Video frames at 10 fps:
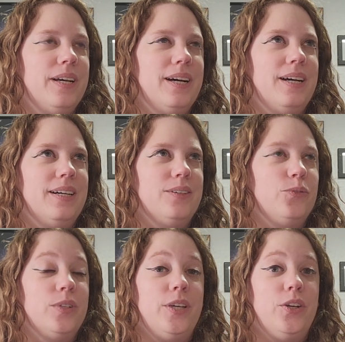
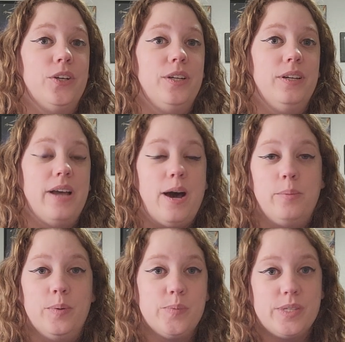really good
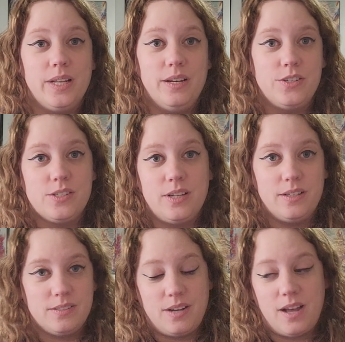albums that I just
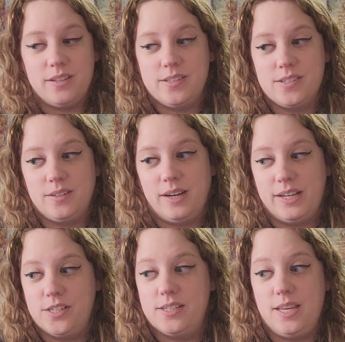liked a lot, and so I
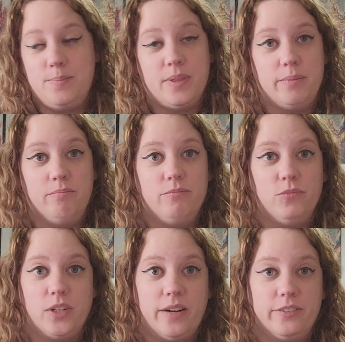just keep them
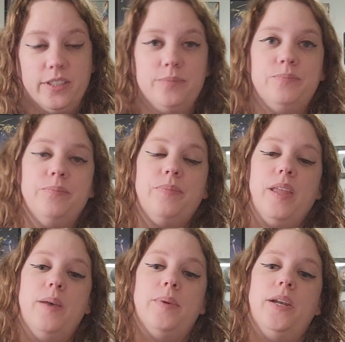forever.
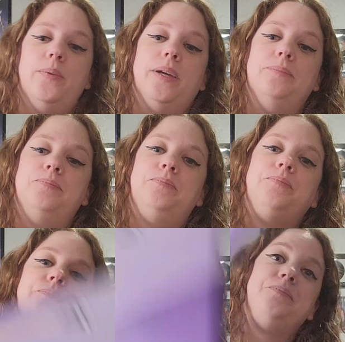Anyway,
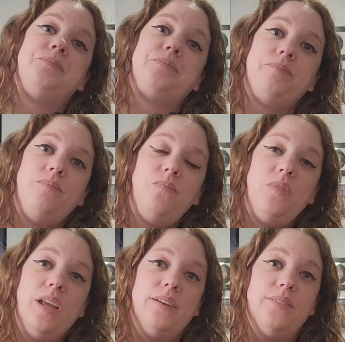
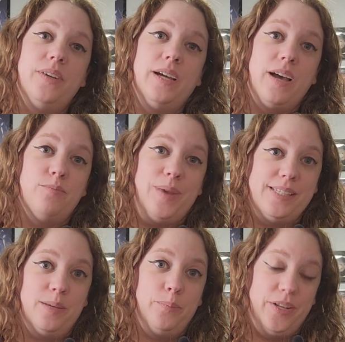I have
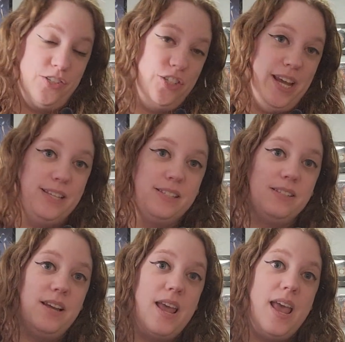basic bitch taste,
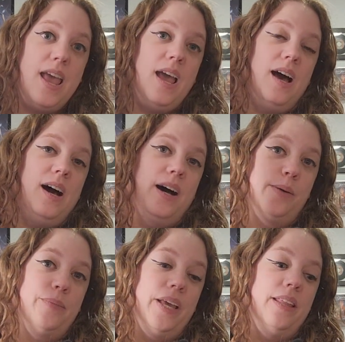
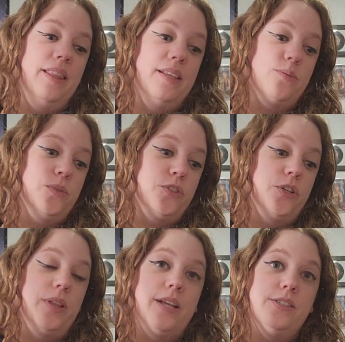and this will show
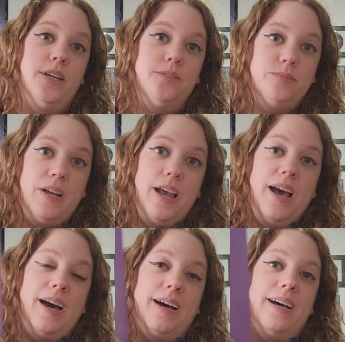that to you.
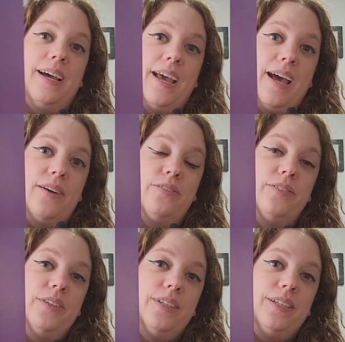I have
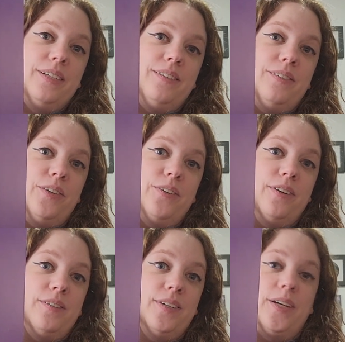Olivia
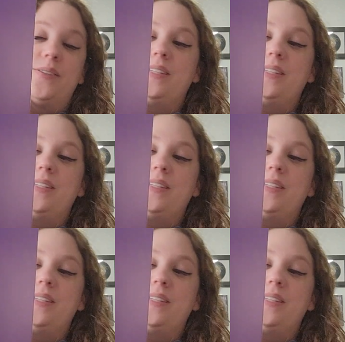Rodrigo's